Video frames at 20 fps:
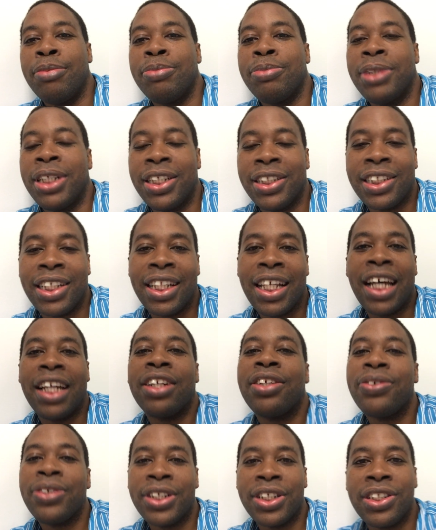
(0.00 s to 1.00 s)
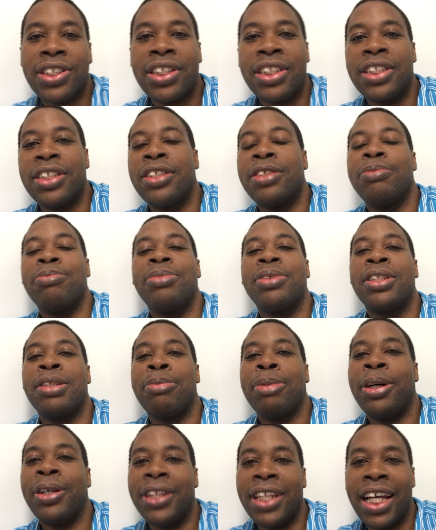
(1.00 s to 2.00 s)
There's a lot of criticisms
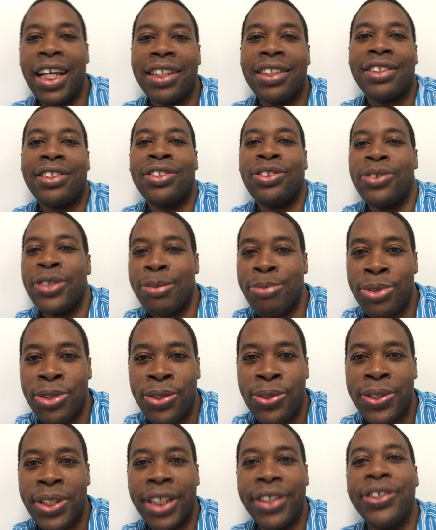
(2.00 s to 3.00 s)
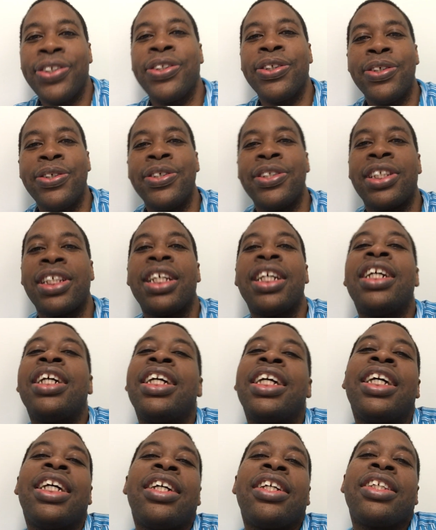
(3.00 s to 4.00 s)
about that swimsuit issues.
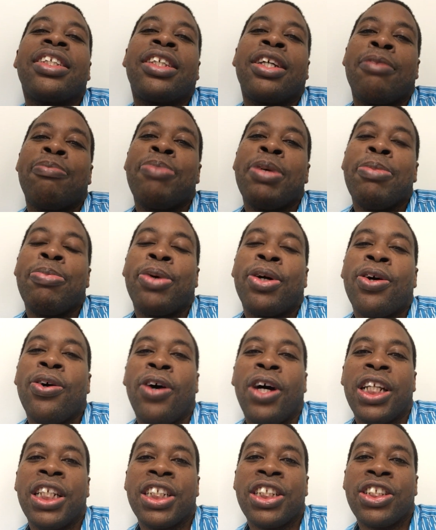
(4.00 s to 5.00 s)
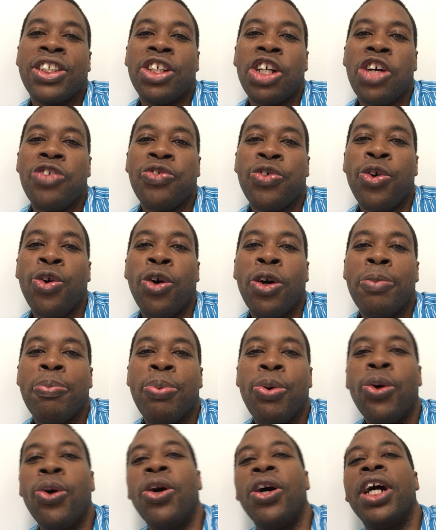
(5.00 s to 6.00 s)
Some people call it softcore
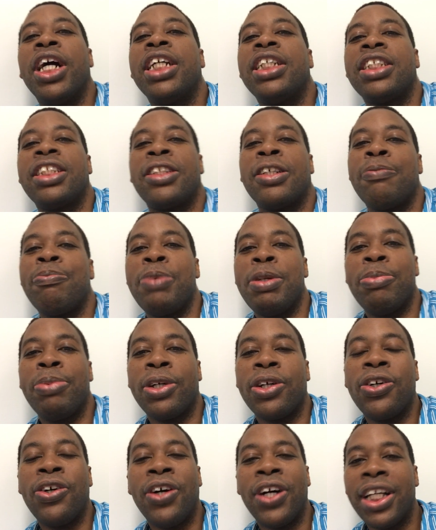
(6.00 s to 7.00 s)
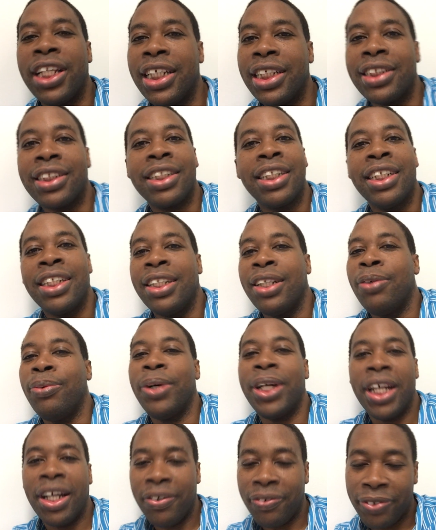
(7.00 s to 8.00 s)
porn. Some people call it
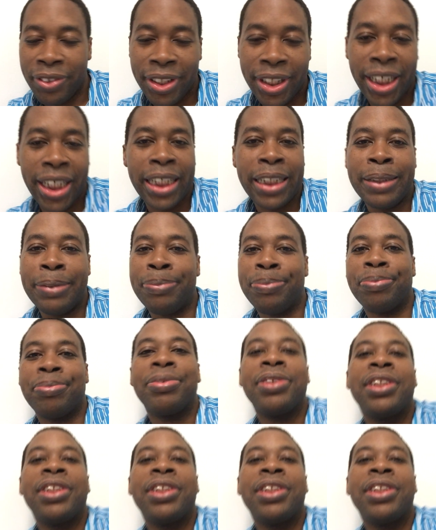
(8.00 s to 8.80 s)
whatever.